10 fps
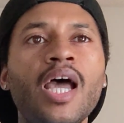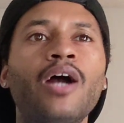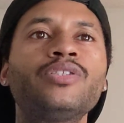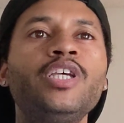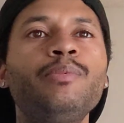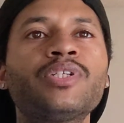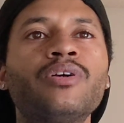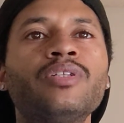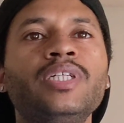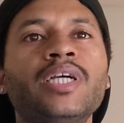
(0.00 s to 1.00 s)
Our team is
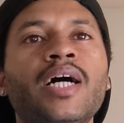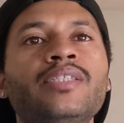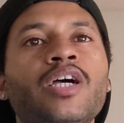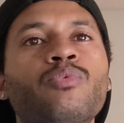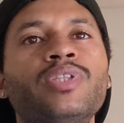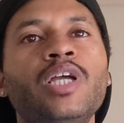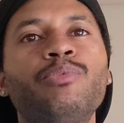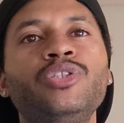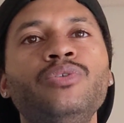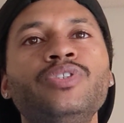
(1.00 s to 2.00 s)
currently in contact with
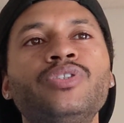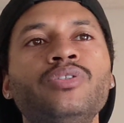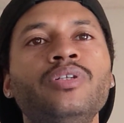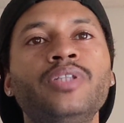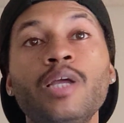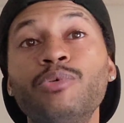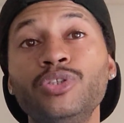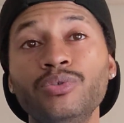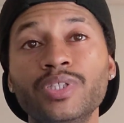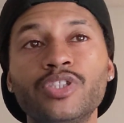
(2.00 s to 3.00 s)
labor unions, labor
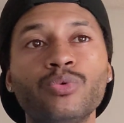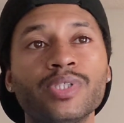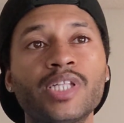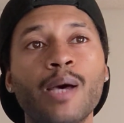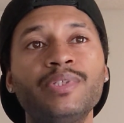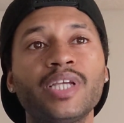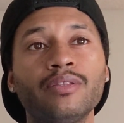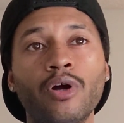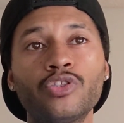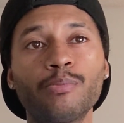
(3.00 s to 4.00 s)
unions to establish a
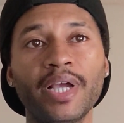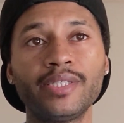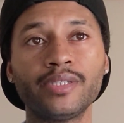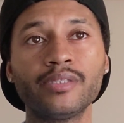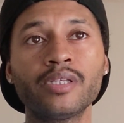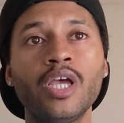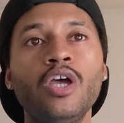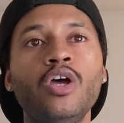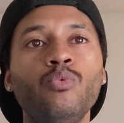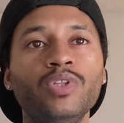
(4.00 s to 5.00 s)
larger basis
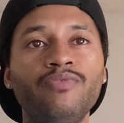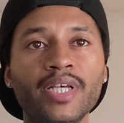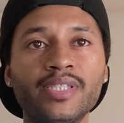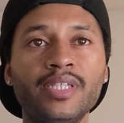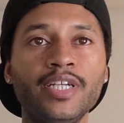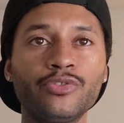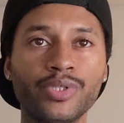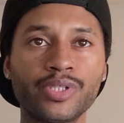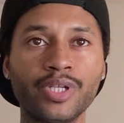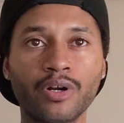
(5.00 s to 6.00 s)
with vested
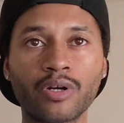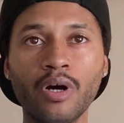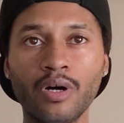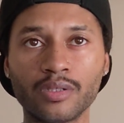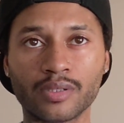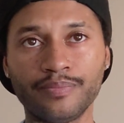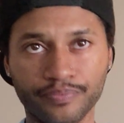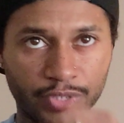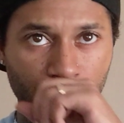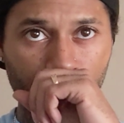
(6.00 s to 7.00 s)
interest in our cause.
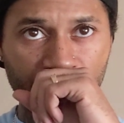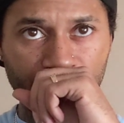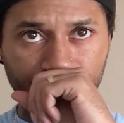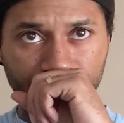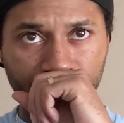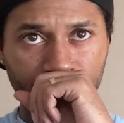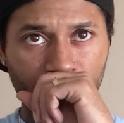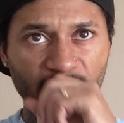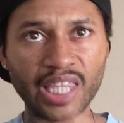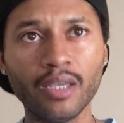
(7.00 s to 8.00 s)
Excuse me.
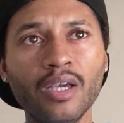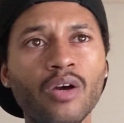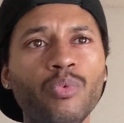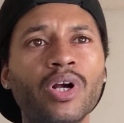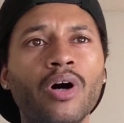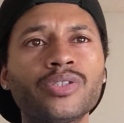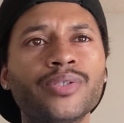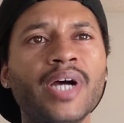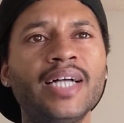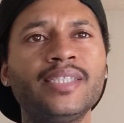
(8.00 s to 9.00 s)
We are
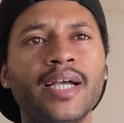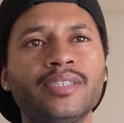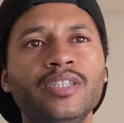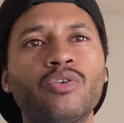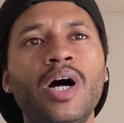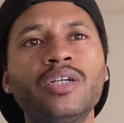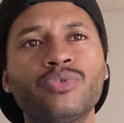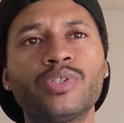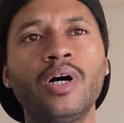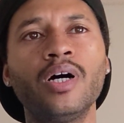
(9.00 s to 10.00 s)
also contacting
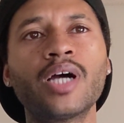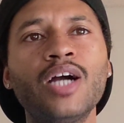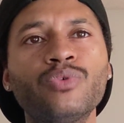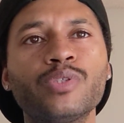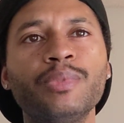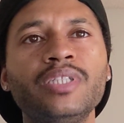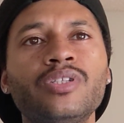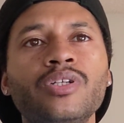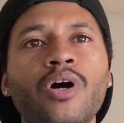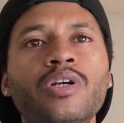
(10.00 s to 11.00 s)
Congress, uh, congressmen
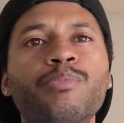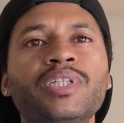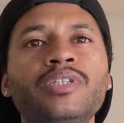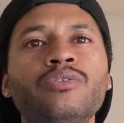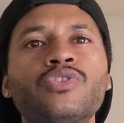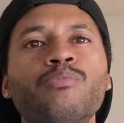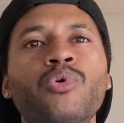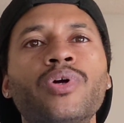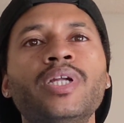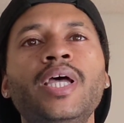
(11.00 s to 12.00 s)
to garner political
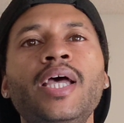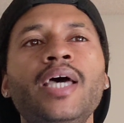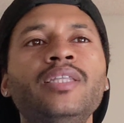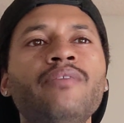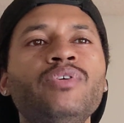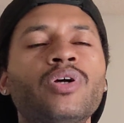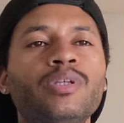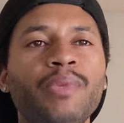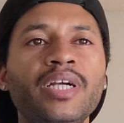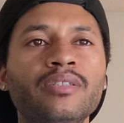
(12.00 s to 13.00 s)
support and levy our
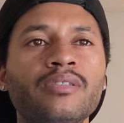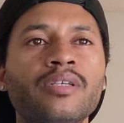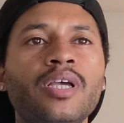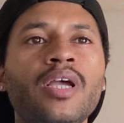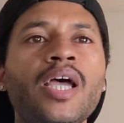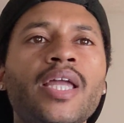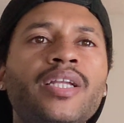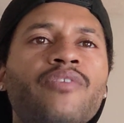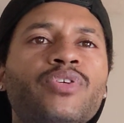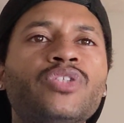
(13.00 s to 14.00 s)
demands. In
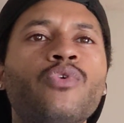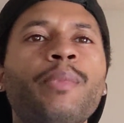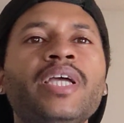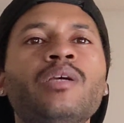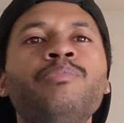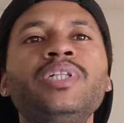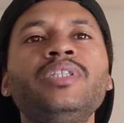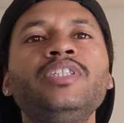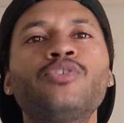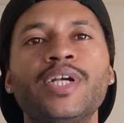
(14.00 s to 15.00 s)
an effort to remain
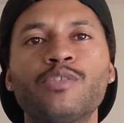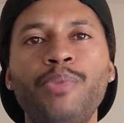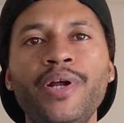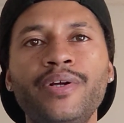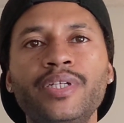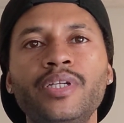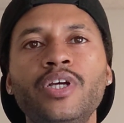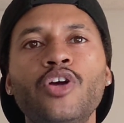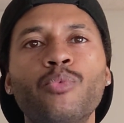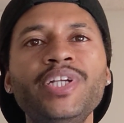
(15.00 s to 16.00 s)
completely transparent,
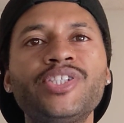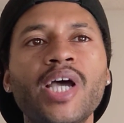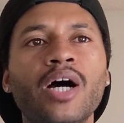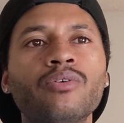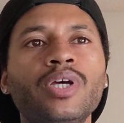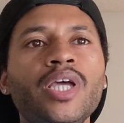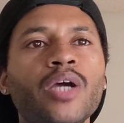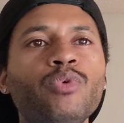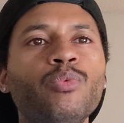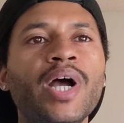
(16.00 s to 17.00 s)
reach out
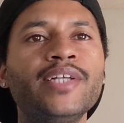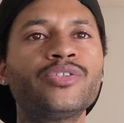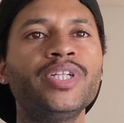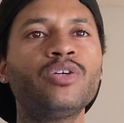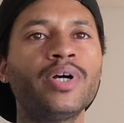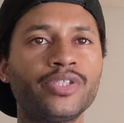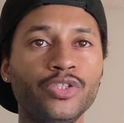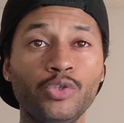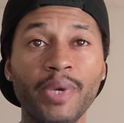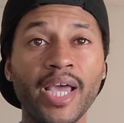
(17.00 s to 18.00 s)
and we will answer any
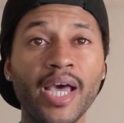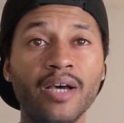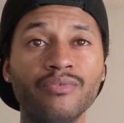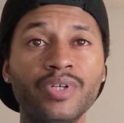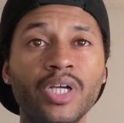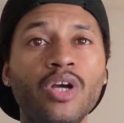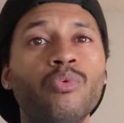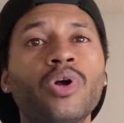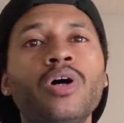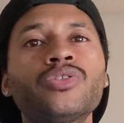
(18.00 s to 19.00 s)
questions you may have.
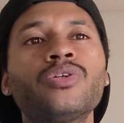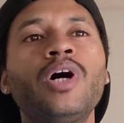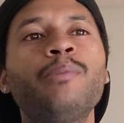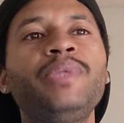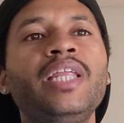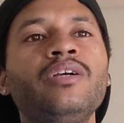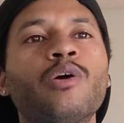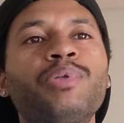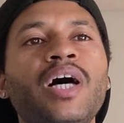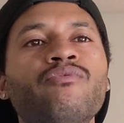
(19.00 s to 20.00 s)
We're also updating
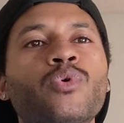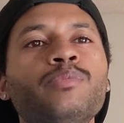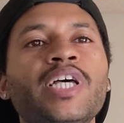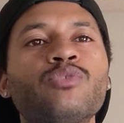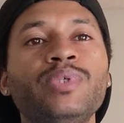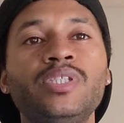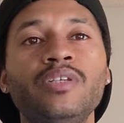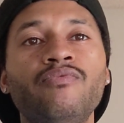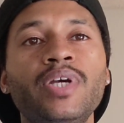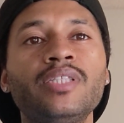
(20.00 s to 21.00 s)
our platforms as we
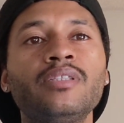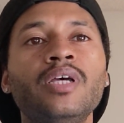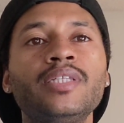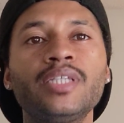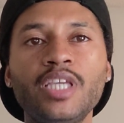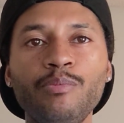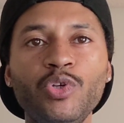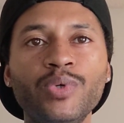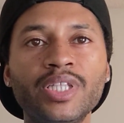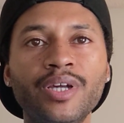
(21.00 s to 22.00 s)
see fit to keep
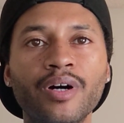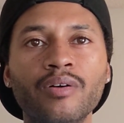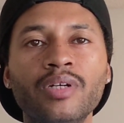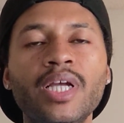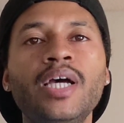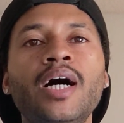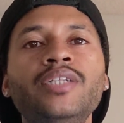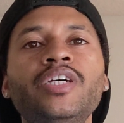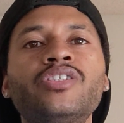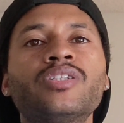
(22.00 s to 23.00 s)
you in the know.
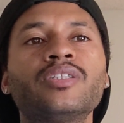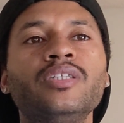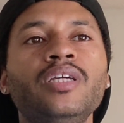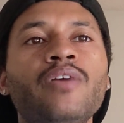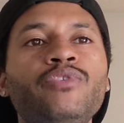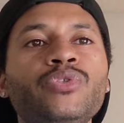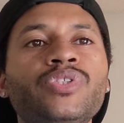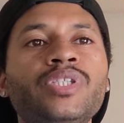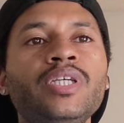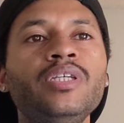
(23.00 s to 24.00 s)
Additionally, if you
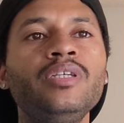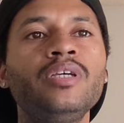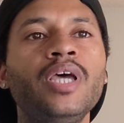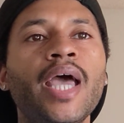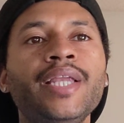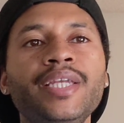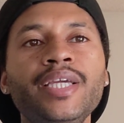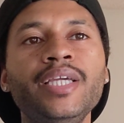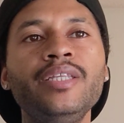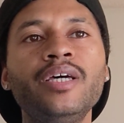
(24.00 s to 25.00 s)
see a
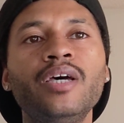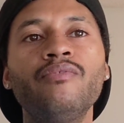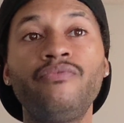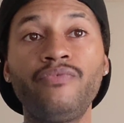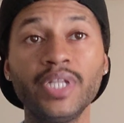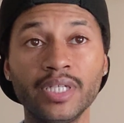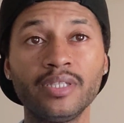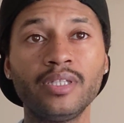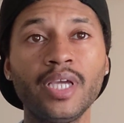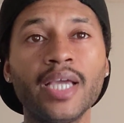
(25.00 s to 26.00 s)
need, fill it
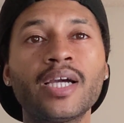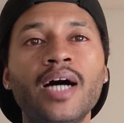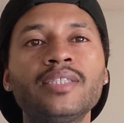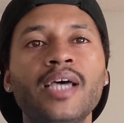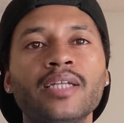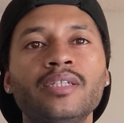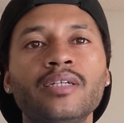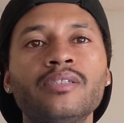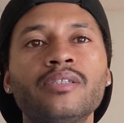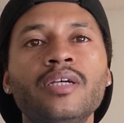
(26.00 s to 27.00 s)
and contact
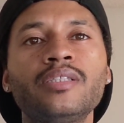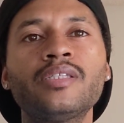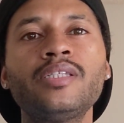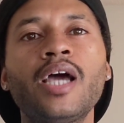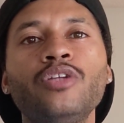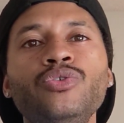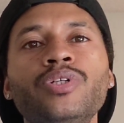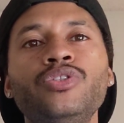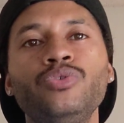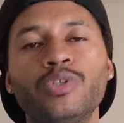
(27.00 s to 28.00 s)
us to see how you
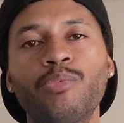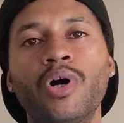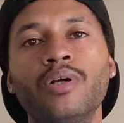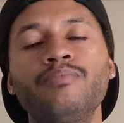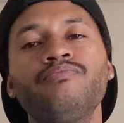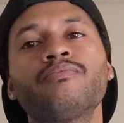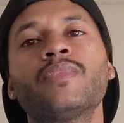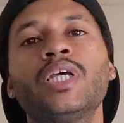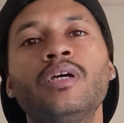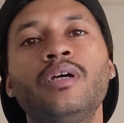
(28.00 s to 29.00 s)
can do your part.
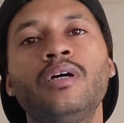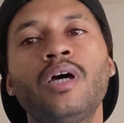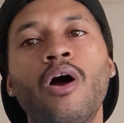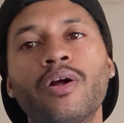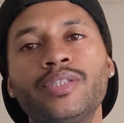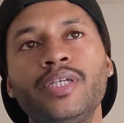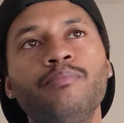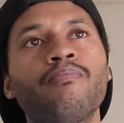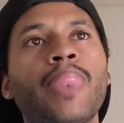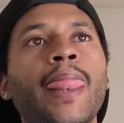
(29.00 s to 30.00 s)
Our team.